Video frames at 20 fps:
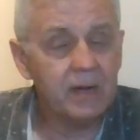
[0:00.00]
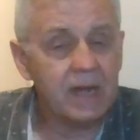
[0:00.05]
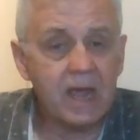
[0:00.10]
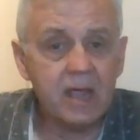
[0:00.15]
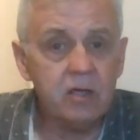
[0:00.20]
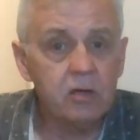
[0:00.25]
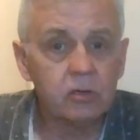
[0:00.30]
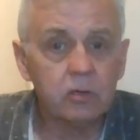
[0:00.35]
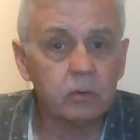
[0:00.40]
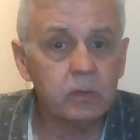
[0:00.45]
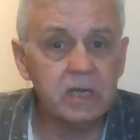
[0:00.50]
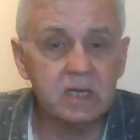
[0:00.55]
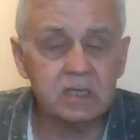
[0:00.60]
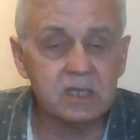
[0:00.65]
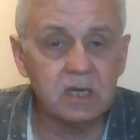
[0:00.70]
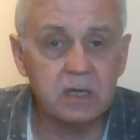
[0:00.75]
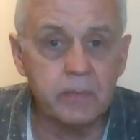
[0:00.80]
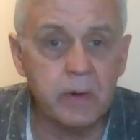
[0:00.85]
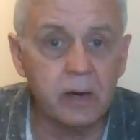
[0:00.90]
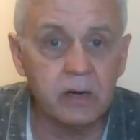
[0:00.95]
I heard on Easter
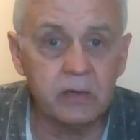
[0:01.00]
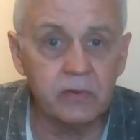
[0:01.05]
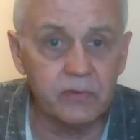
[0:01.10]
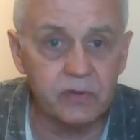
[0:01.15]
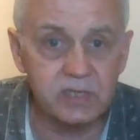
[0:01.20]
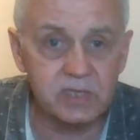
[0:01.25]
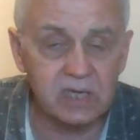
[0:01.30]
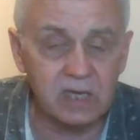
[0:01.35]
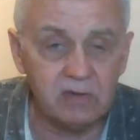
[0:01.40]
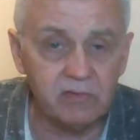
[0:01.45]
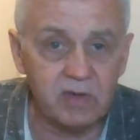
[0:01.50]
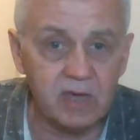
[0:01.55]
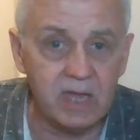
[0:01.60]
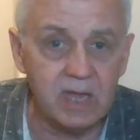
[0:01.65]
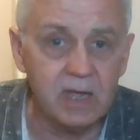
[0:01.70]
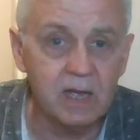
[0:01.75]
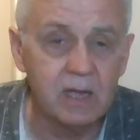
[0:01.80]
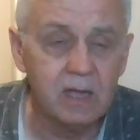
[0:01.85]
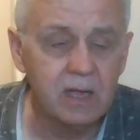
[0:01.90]
morning on the TV,